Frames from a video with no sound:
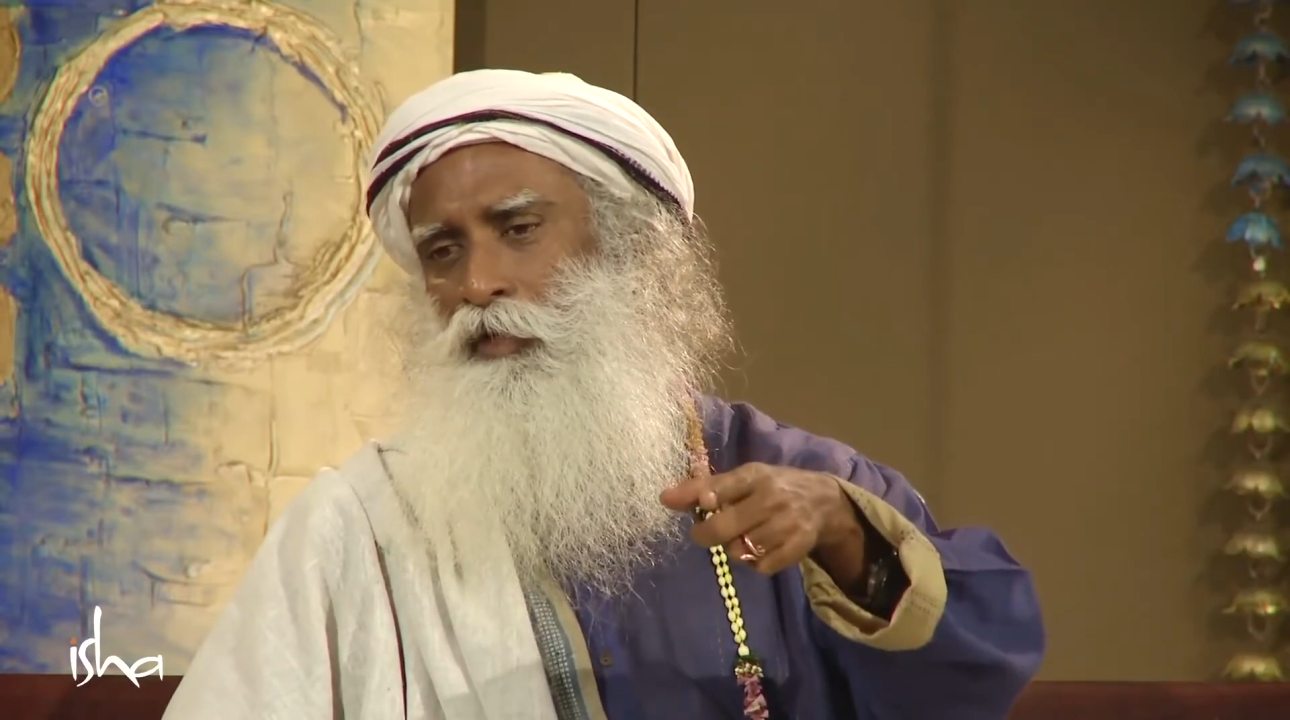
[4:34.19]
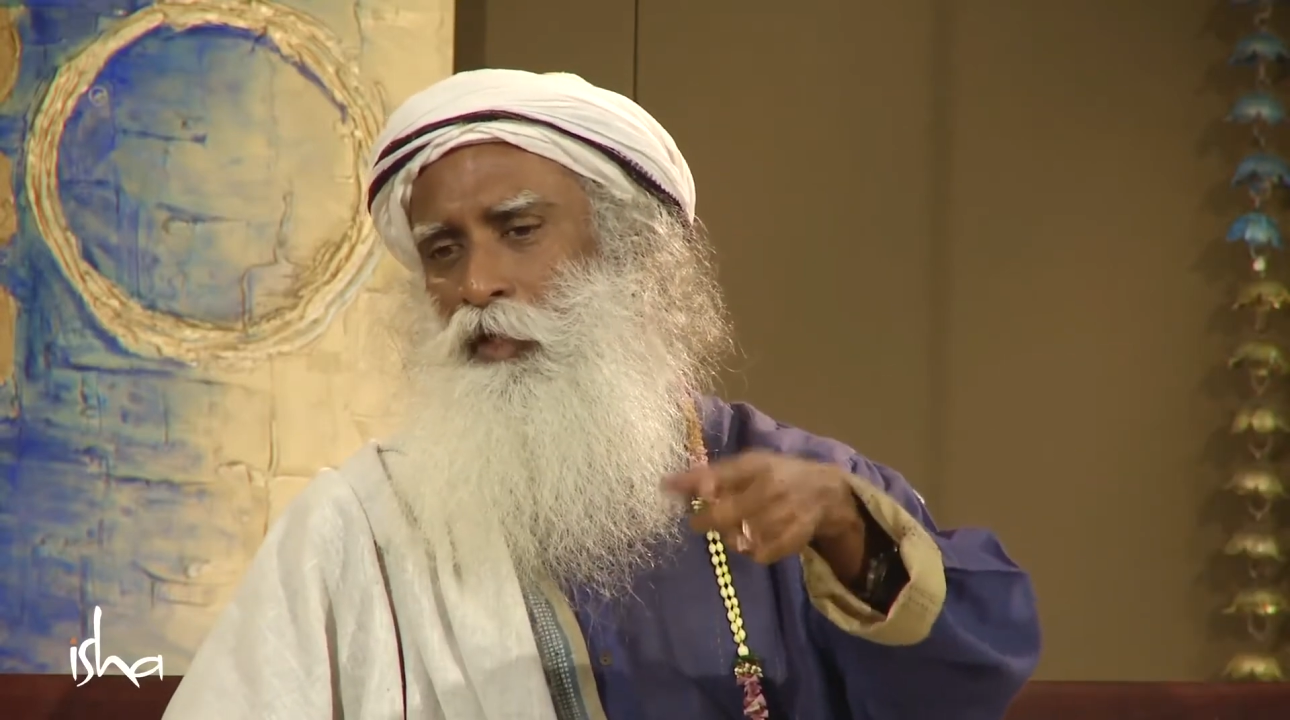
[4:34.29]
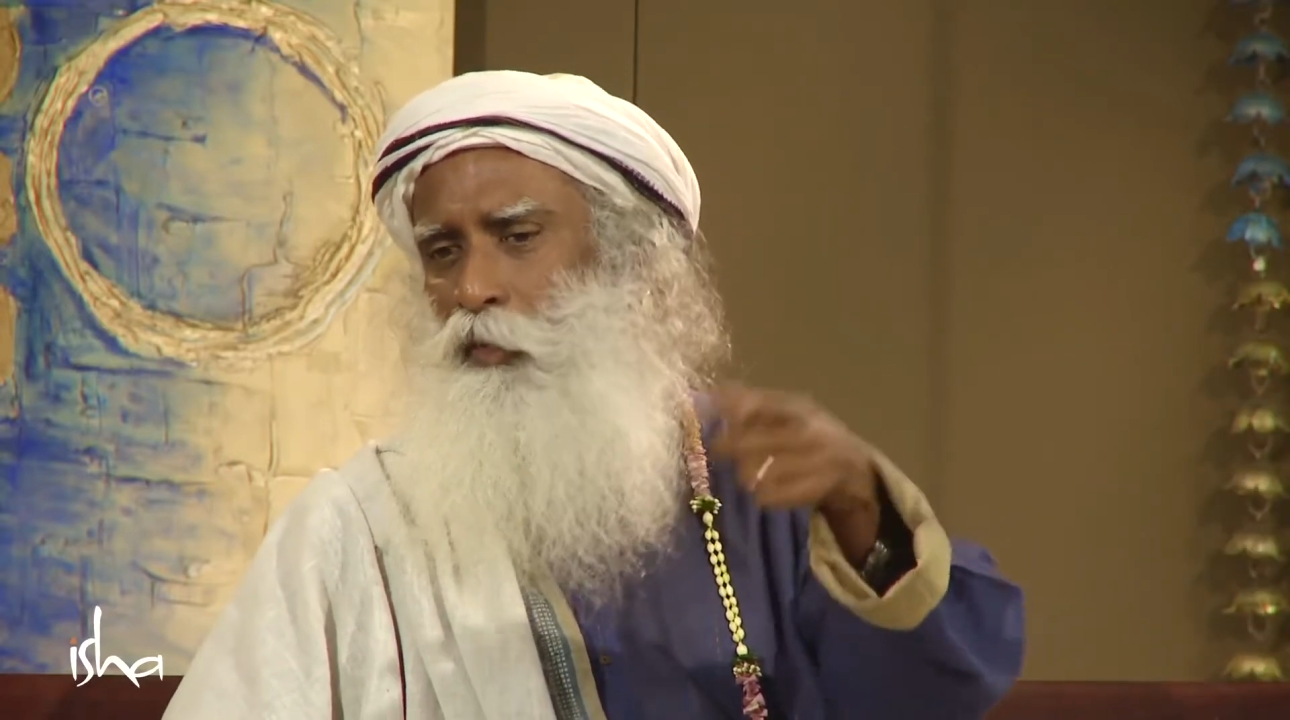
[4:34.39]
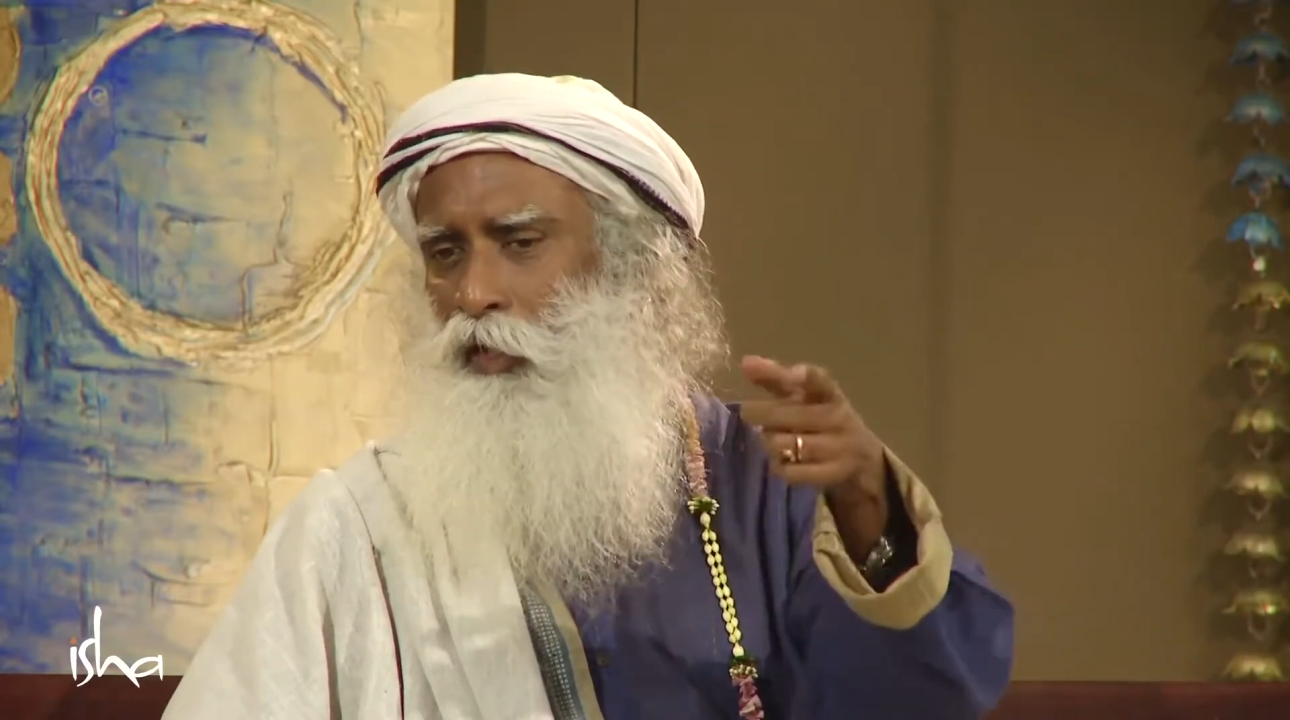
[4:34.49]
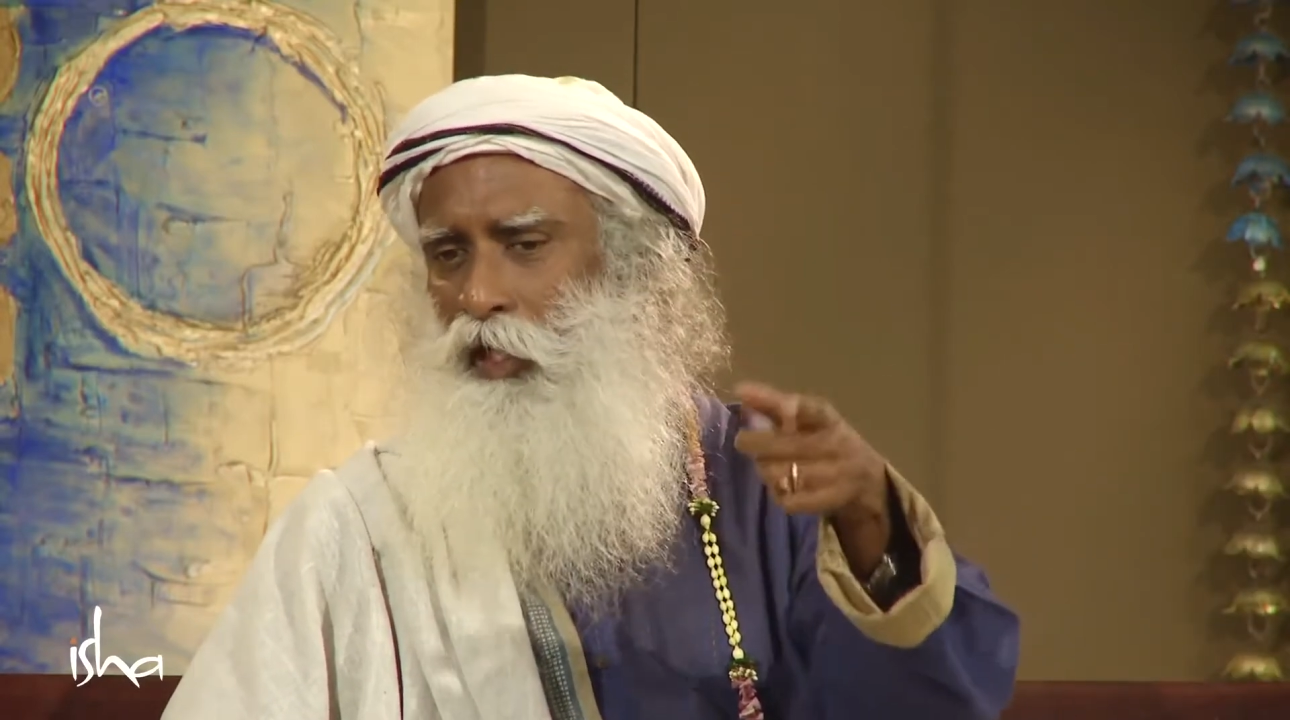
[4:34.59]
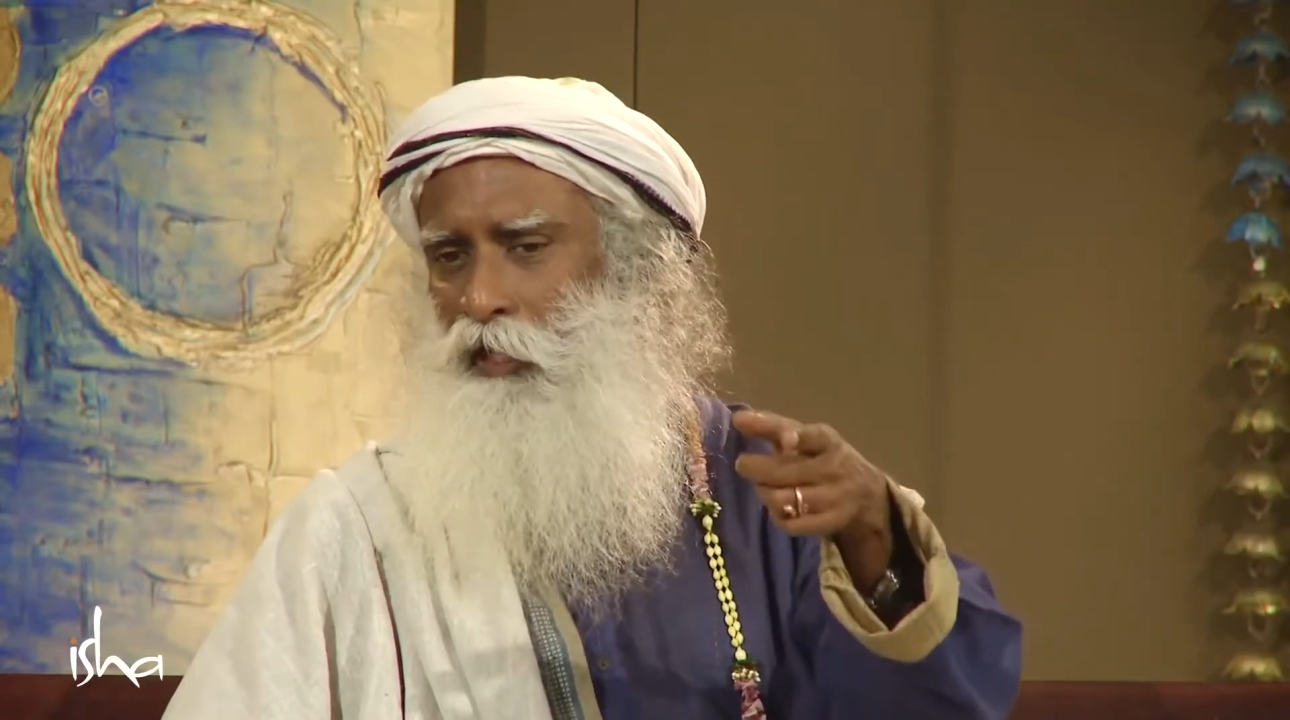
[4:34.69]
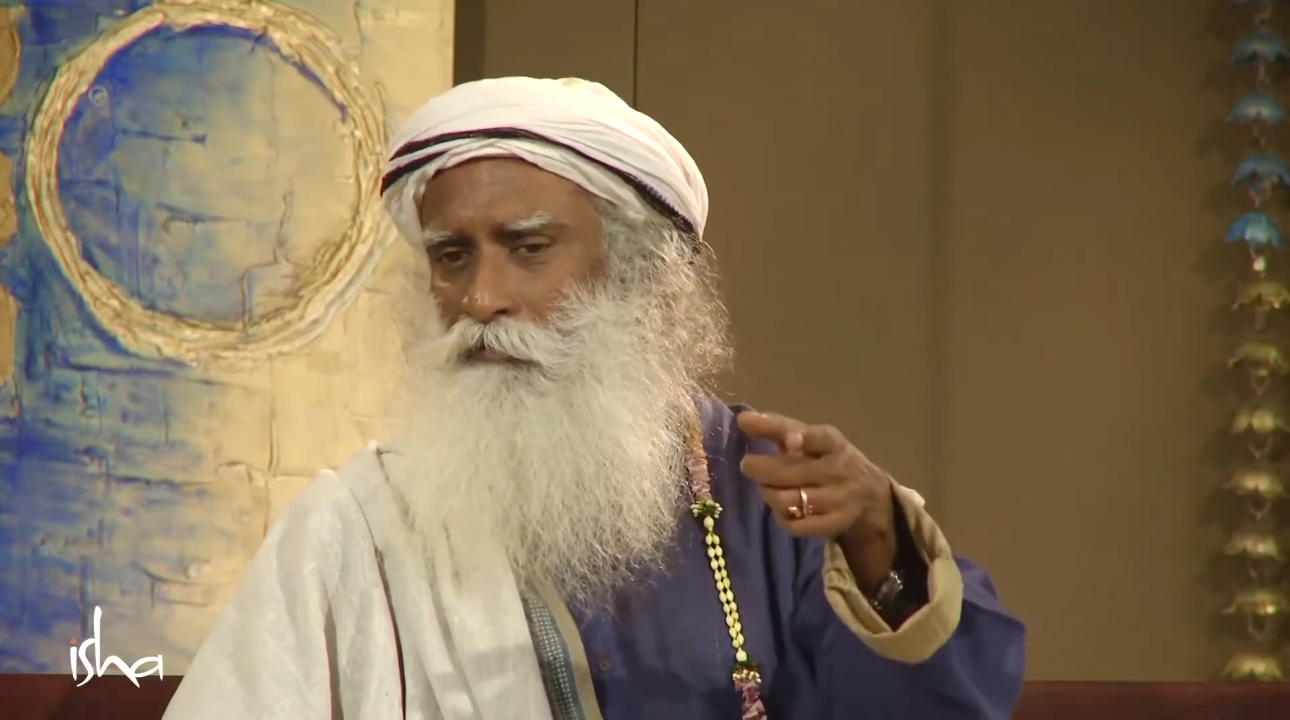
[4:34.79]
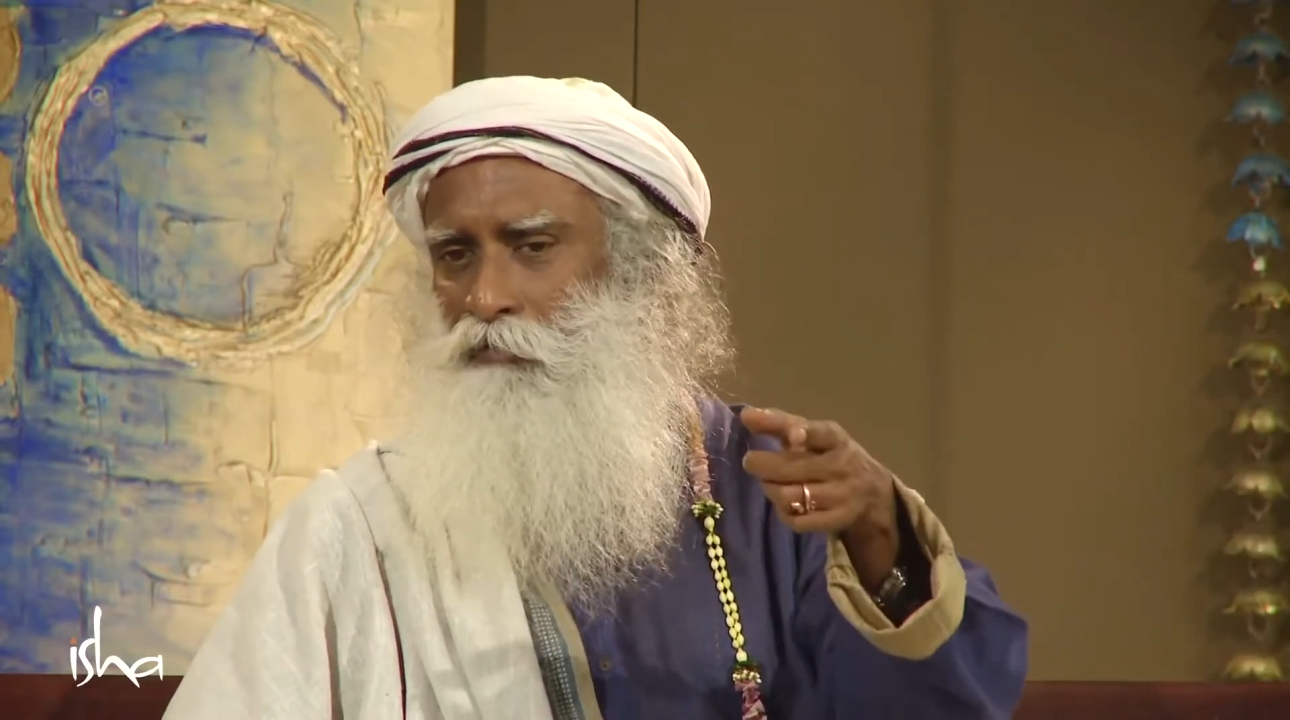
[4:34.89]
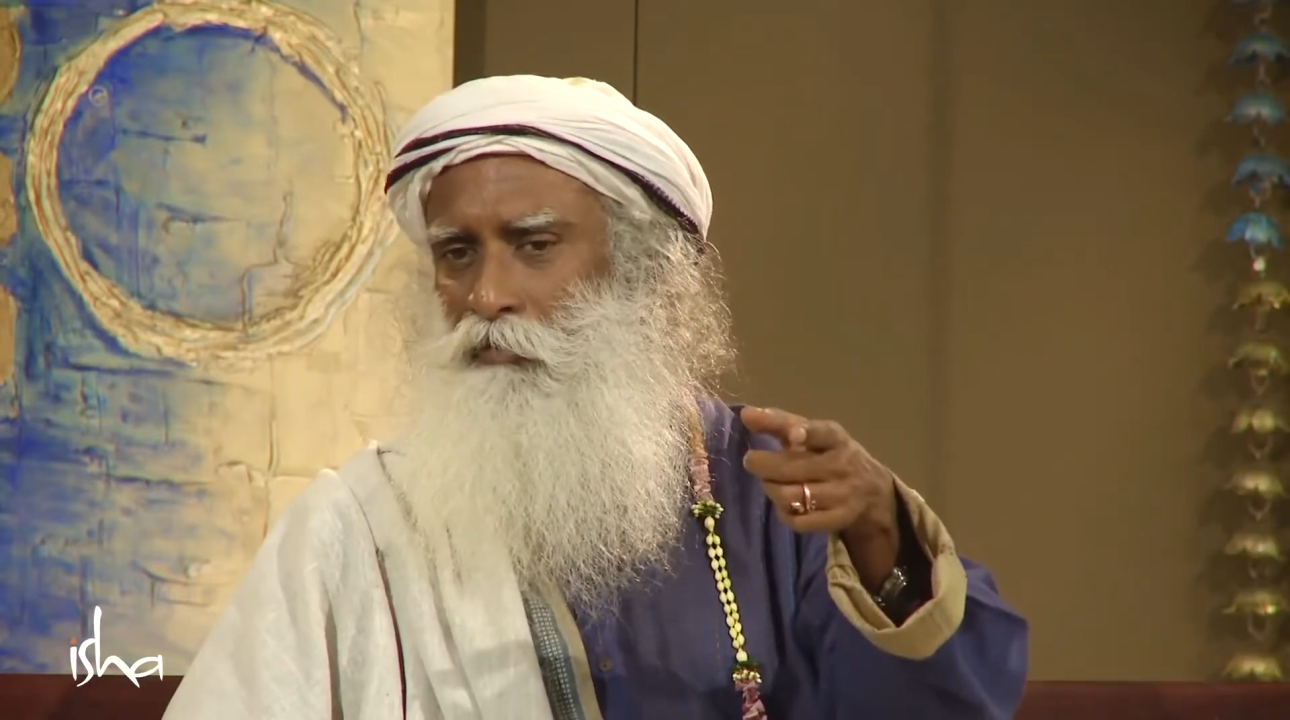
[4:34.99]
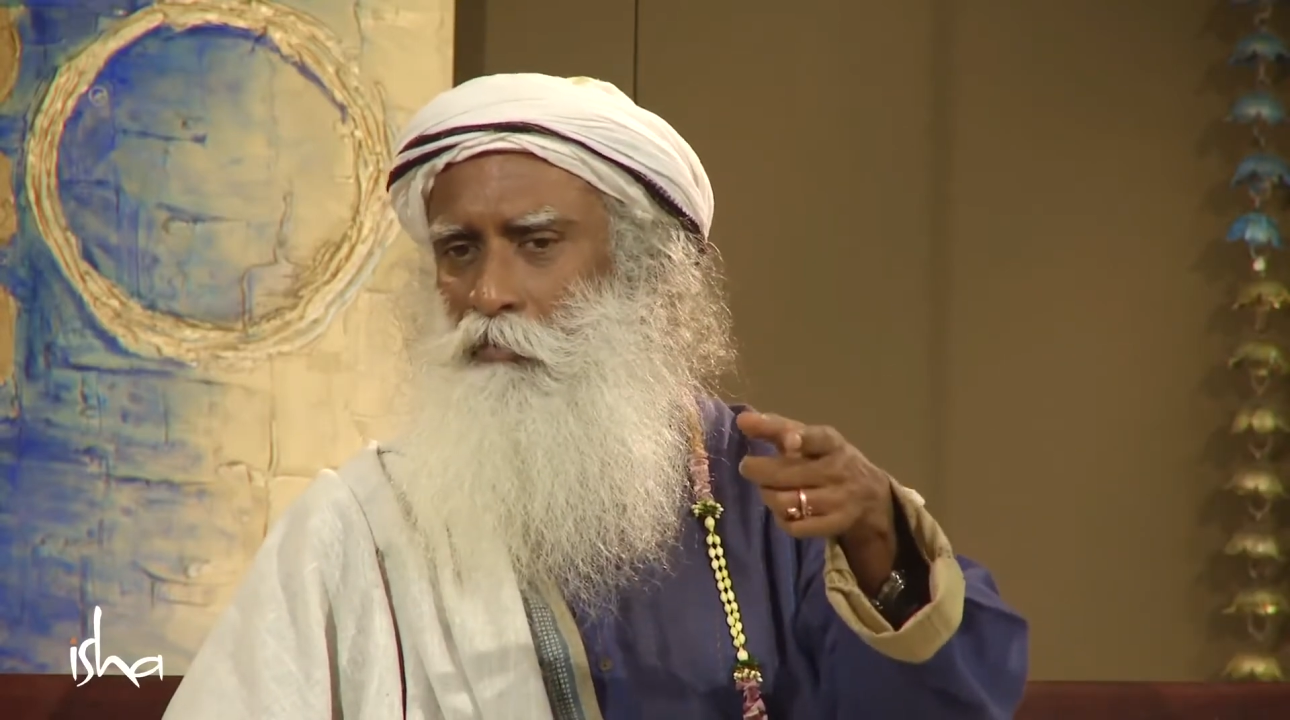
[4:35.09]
in your life,